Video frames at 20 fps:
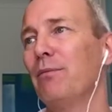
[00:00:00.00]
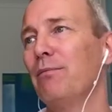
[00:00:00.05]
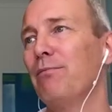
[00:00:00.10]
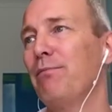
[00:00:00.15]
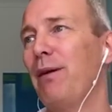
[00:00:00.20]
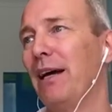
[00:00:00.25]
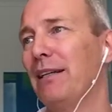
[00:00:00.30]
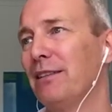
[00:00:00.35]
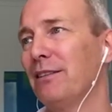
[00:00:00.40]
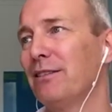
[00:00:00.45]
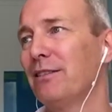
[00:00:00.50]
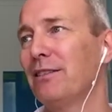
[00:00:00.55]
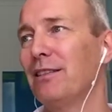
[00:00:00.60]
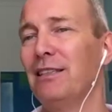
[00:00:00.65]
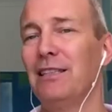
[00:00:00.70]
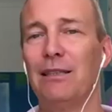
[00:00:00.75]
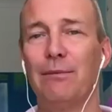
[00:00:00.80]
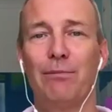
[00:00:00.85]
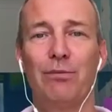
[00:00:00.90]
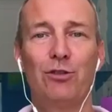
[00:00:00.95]
better
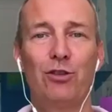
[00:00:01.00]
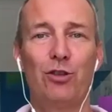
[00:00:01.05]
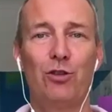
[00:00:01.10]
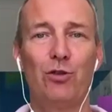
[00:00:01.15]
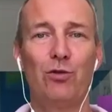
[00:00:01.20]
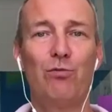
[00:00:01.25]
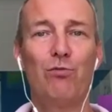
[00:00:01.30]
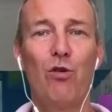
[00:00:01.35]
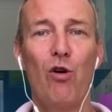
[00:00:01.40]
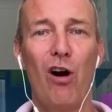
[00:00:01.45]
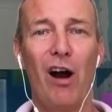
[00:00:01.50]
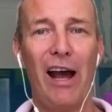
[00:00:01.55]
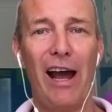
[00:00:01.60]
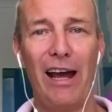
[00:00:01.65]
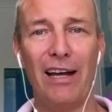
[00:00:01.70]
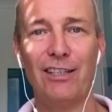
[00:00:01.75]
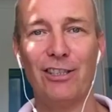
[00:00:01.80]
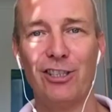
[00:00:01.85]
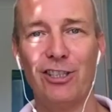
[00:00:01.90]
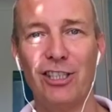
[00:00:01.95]
sleep to more
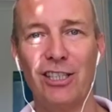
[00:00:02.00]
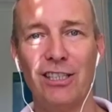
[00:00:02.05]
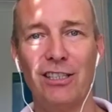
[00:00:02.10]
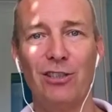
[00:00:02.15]
energy